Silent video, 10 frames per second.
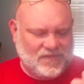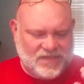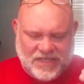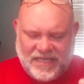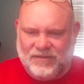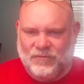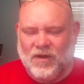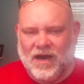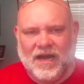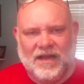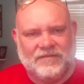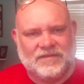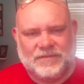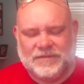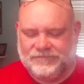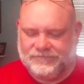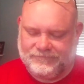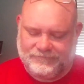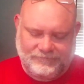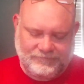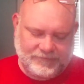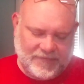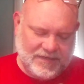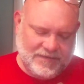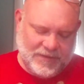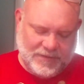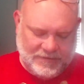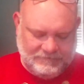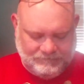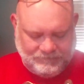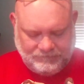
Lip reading: cheating wives, but come on.